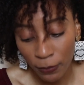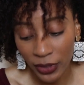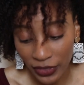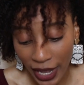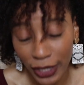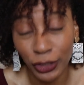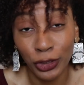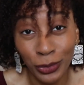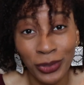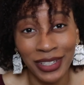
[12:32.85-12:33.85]
but that
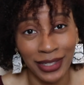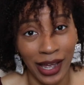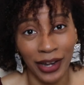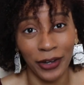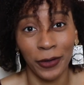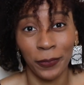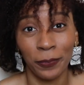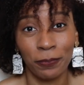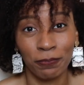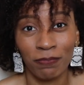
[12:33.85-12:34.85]
you desire,
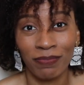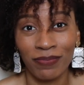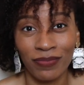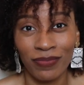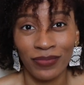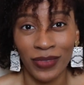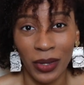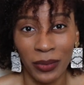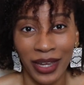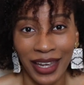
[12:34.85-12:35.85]

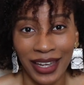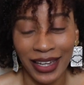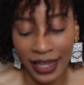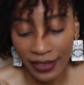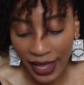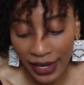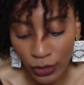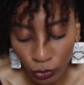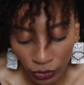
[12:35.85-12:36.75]
okay? And that is